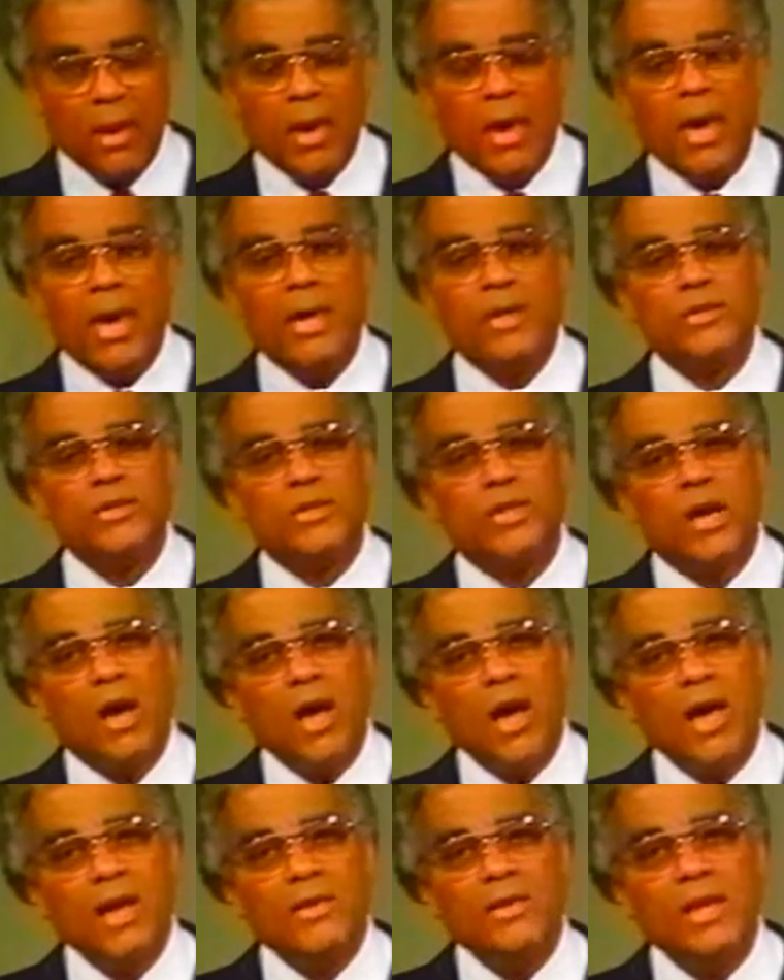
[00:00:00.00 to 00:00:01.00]
And
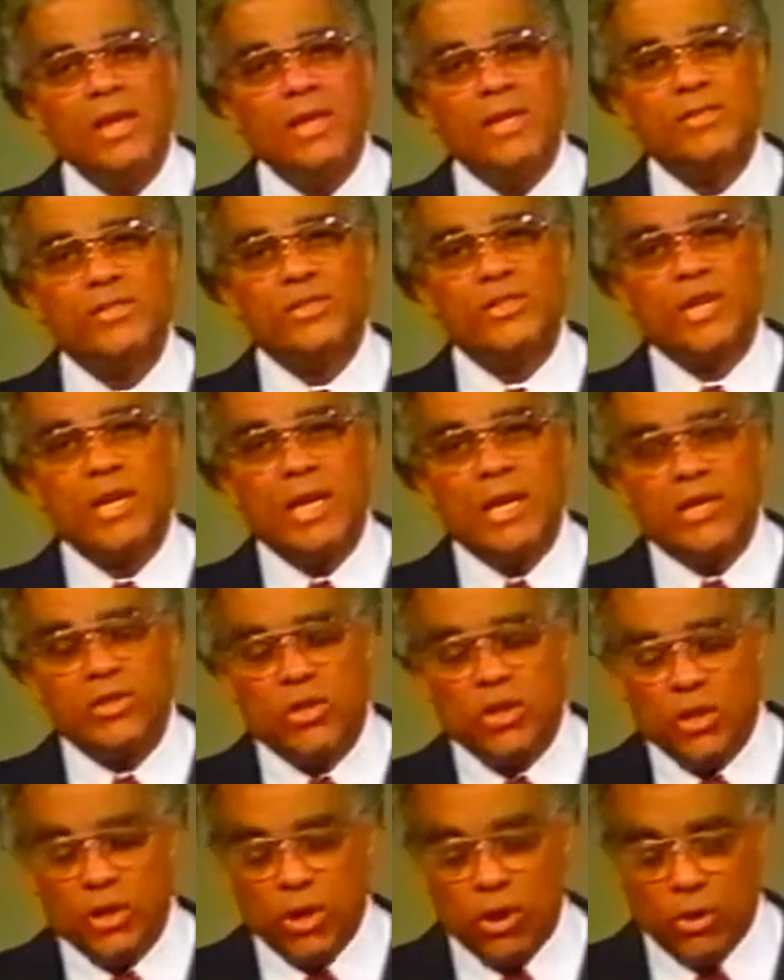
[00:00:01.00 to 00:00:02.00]
God is saying
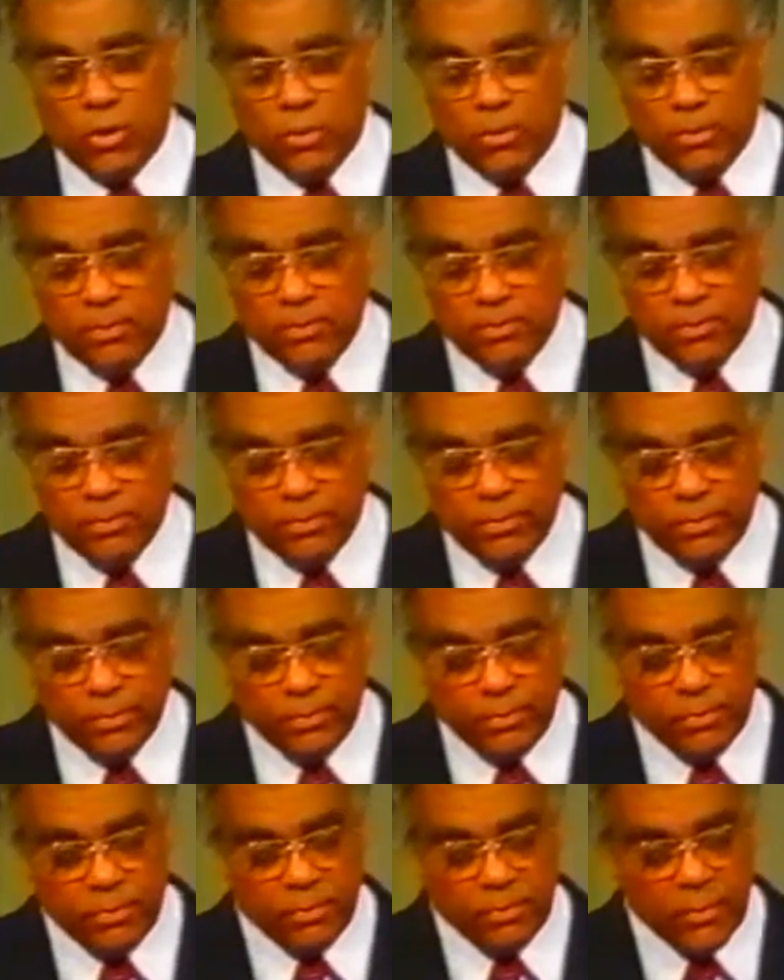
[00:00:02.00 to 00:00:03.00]
to you,
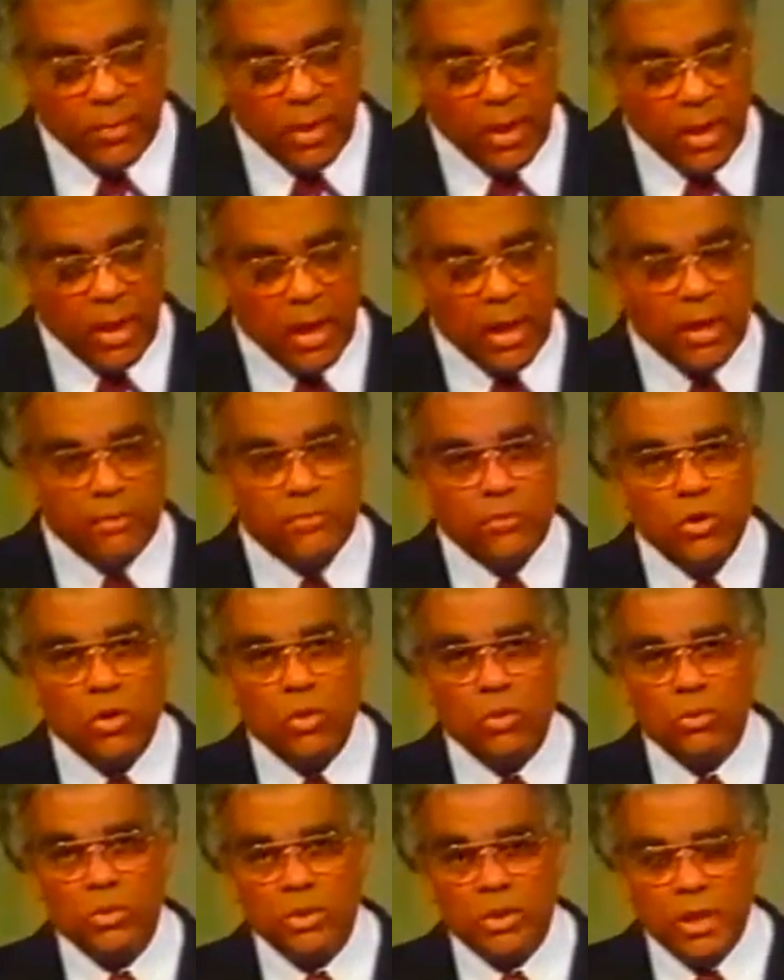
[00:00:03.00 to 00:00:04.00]
if
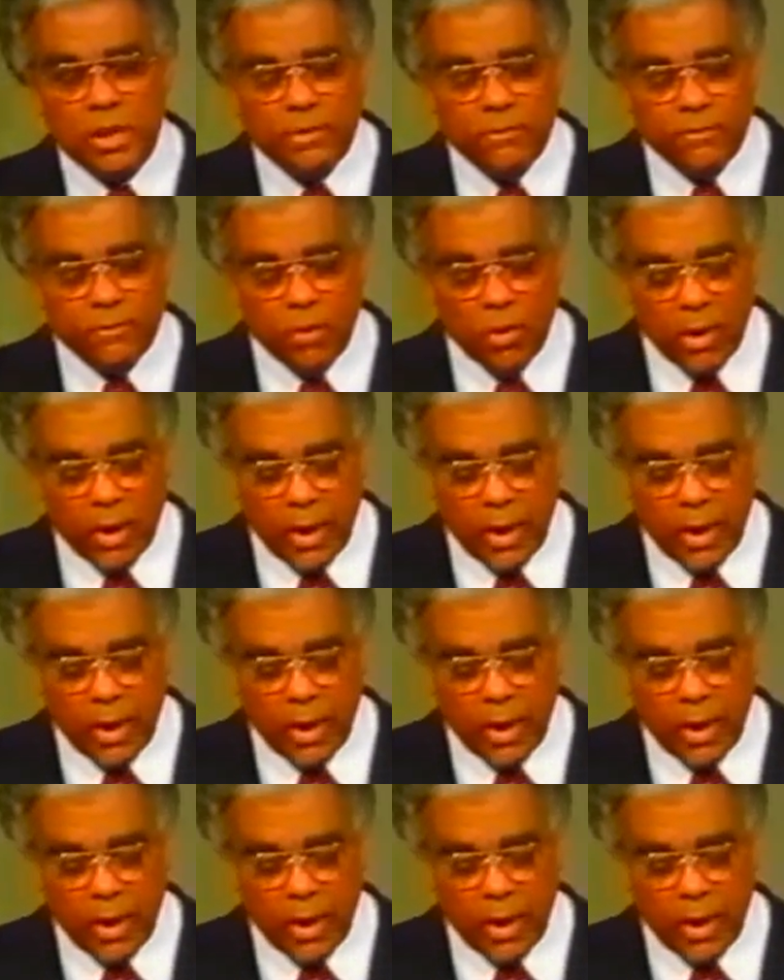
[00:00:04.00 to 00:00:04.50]
you look for